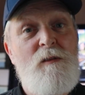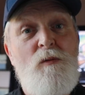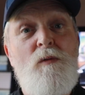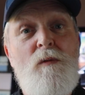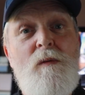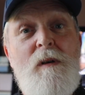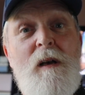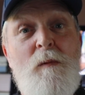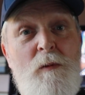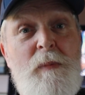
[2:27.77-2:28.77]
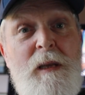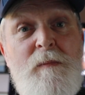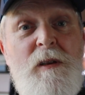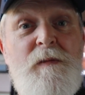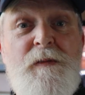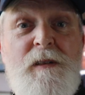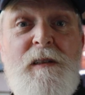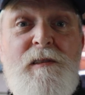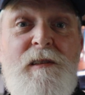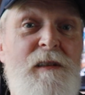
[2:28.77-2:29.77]
I know I will be able to
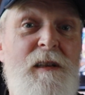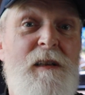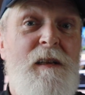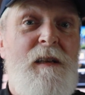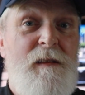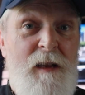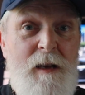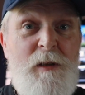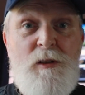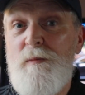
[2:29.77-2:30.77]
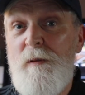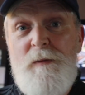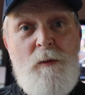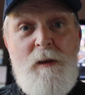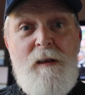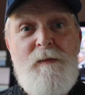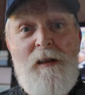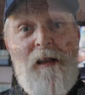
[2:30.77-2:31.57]
freeze the image without having